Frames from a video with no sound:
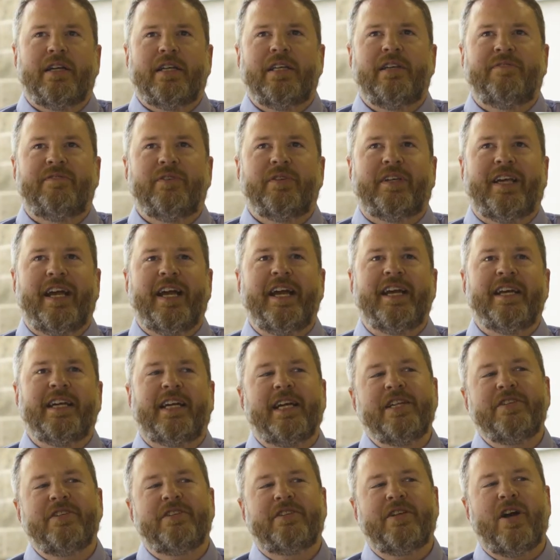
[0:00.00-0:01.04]
if you
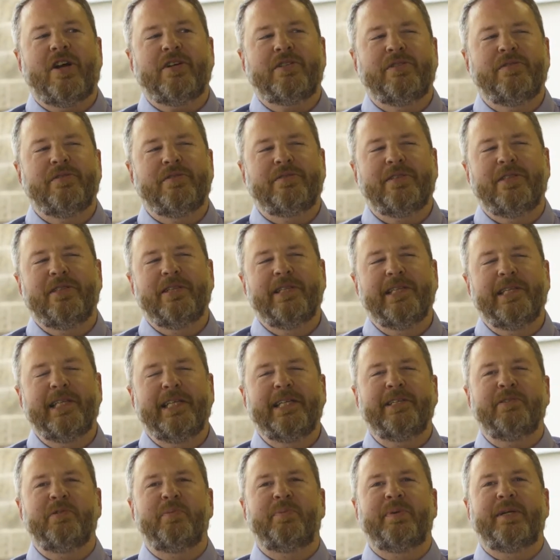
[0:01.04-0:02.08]
can you talk to us a
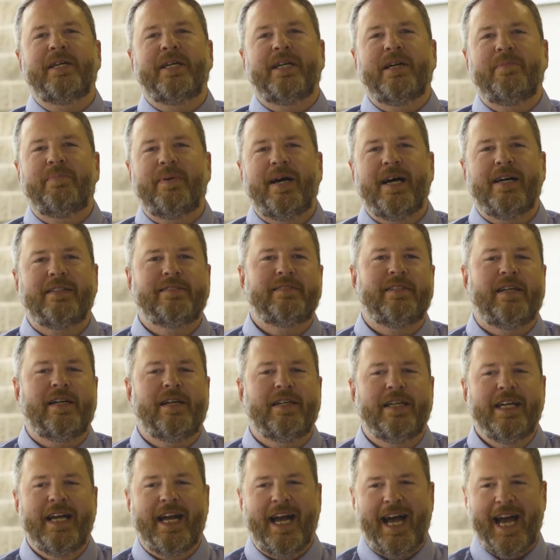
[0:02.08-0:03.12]
little bit about
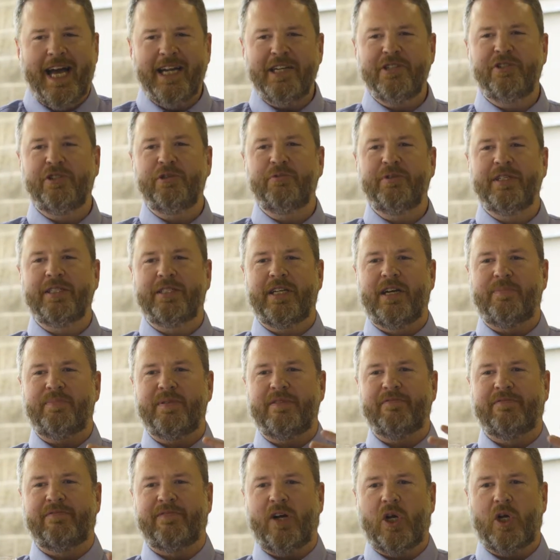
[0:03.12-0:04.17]
how did you end up
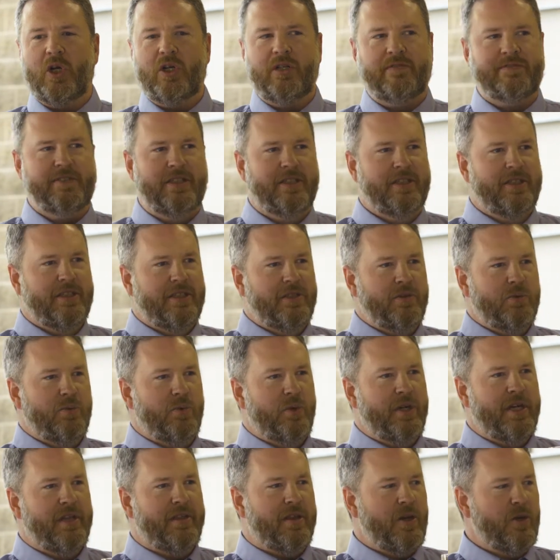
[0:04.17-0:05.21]
involved
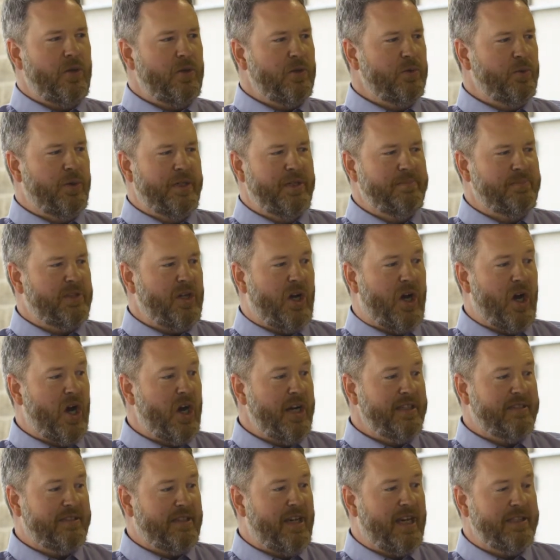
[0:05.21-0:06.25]
with Old William
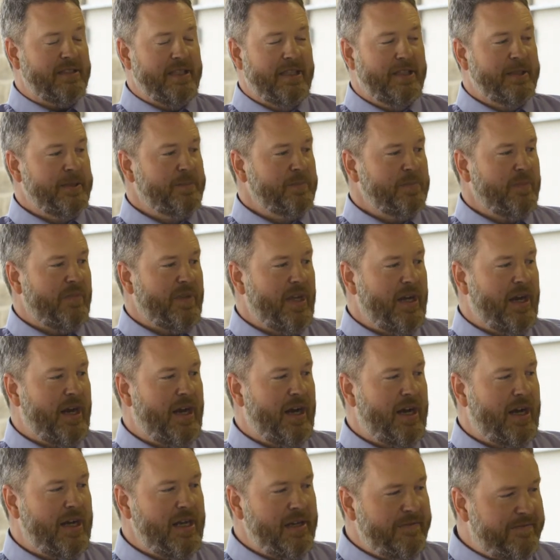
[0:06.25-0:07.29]
Tarr? It's got,
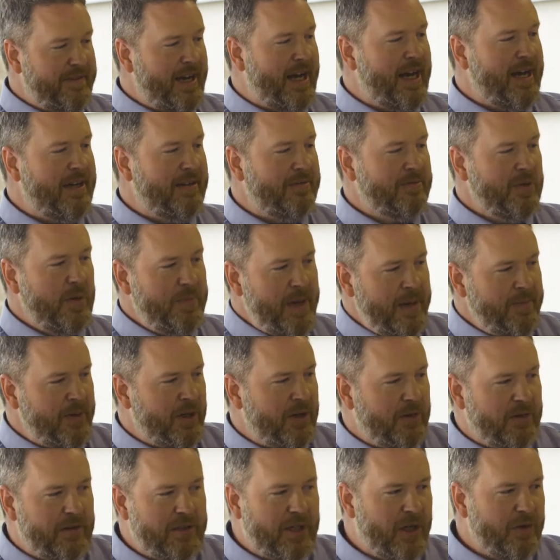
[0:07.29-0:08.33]
if I
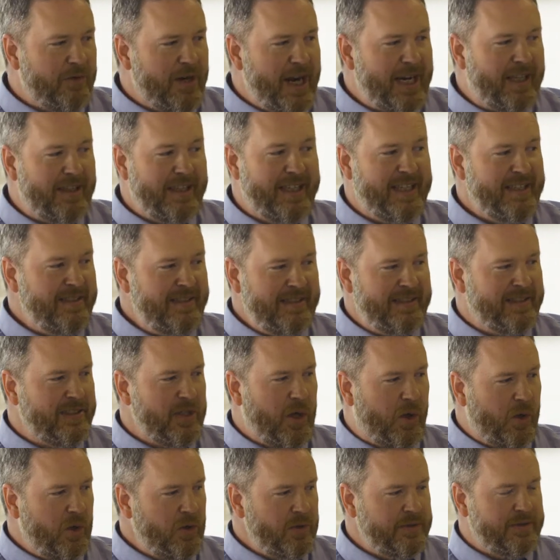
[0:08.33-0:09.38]
remember correctly, this is
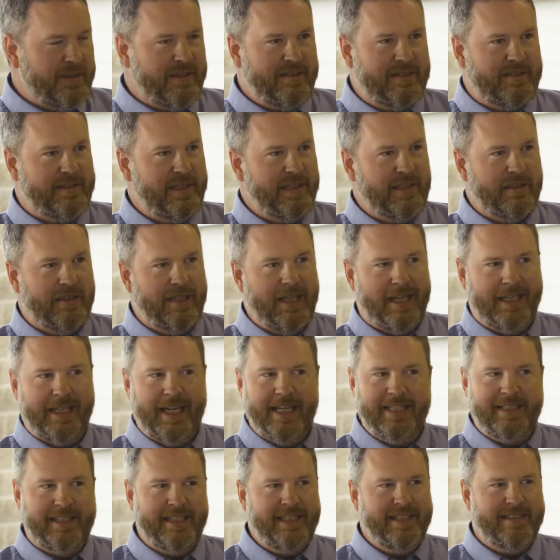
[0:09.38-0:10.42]
an old distillery, like
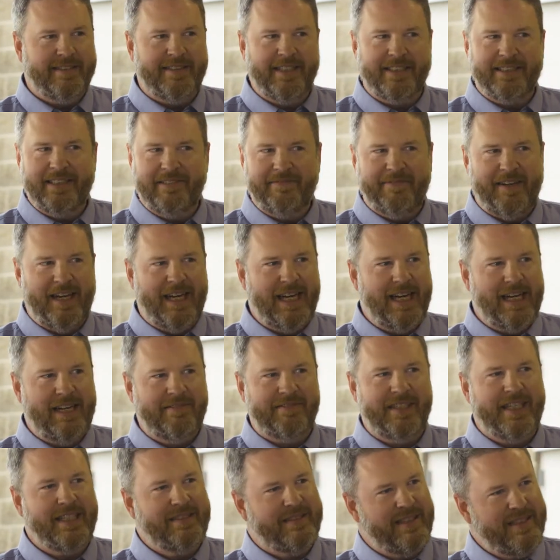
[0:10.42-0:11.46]

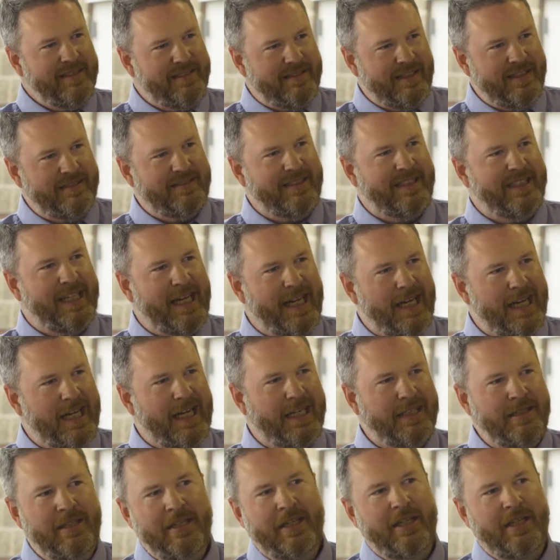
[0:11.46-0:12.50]
1865 and 1869. Yeah.